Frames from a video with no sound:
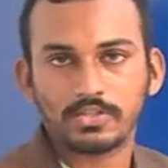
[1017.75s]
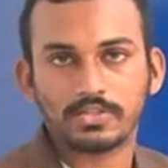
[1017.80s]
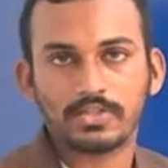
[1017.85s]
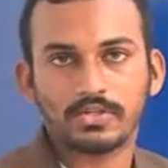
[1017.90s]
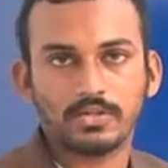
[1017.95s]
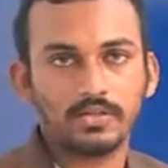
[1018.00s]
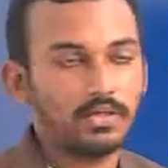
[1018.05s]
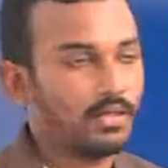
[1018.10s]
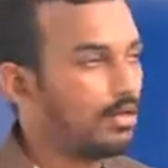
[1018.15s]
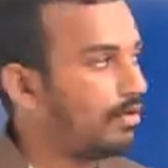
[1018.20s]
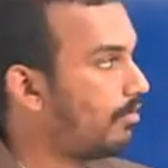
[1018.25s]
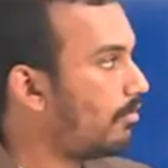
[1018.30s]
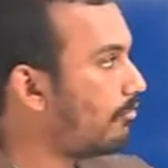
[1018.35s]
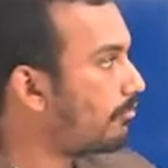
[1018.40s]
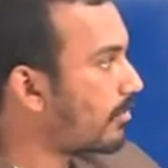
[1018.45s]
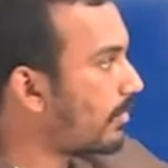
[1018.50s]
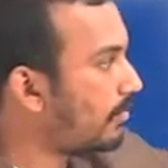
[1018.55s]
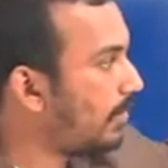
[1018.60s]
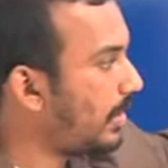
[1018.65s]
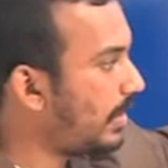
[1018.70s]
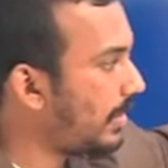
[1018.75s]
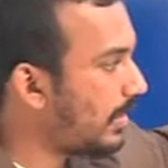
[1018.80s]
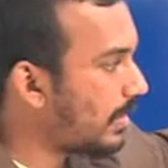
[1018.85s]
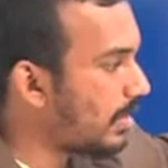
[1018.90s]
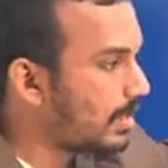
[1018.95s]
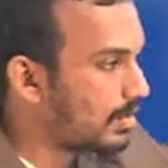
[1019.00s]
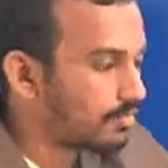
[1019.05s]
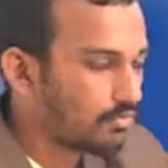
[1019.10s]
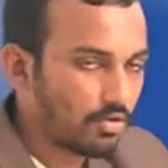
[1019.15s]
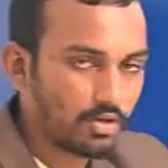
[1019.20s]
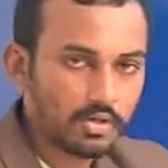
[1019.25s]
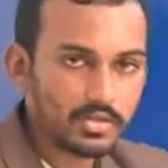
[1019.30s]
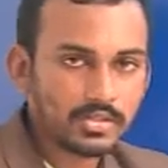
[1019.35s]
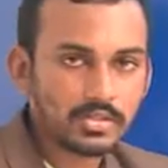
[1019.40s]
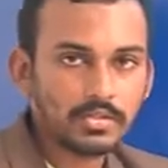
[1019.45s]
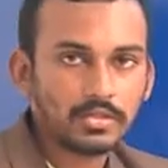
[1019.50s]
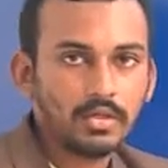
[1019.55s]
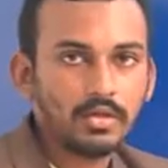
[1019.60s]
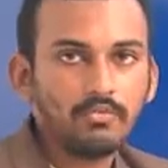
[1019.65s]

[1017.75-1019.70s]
From here onwards, we never